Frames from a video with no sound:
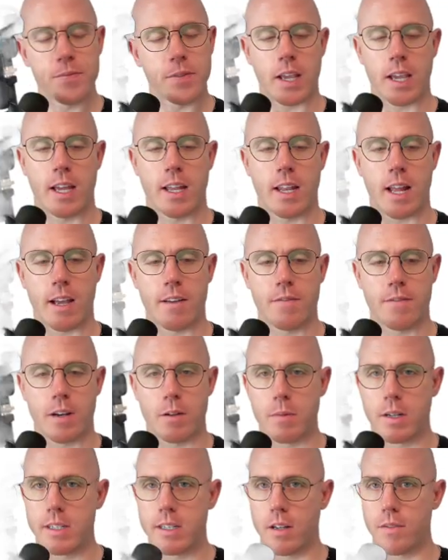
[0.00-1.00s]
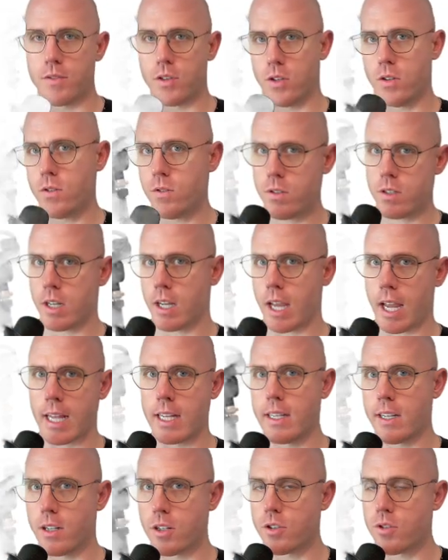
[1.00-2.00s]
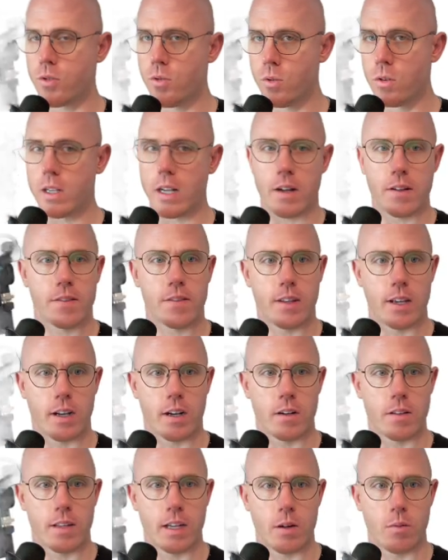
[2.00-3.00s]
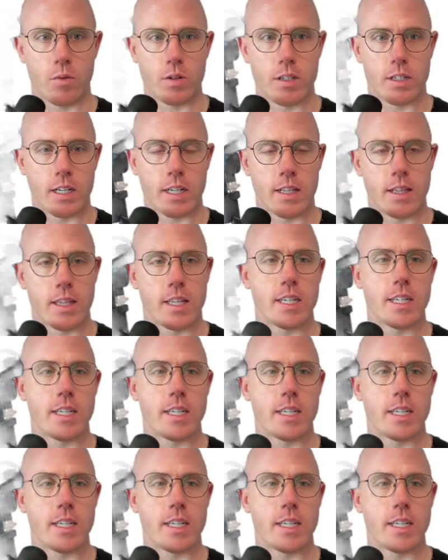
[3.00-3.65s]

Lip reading: and I found myself using a little tool out there that was in the